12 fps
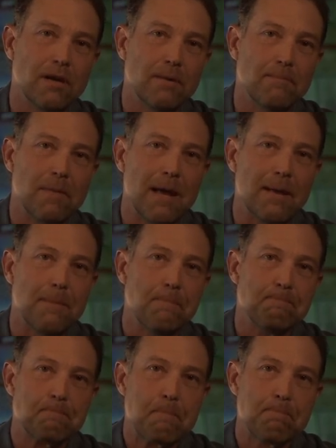my
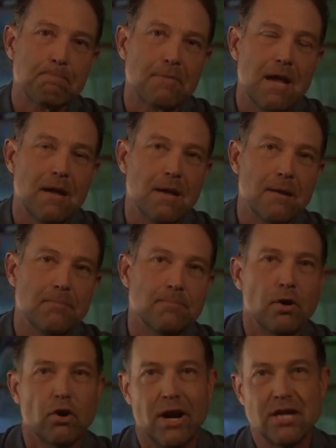
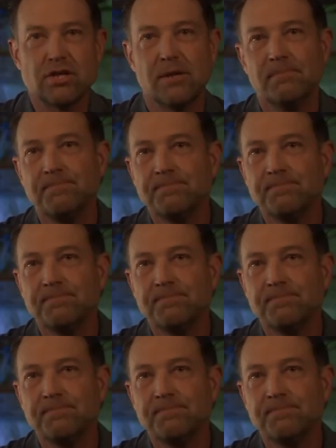progression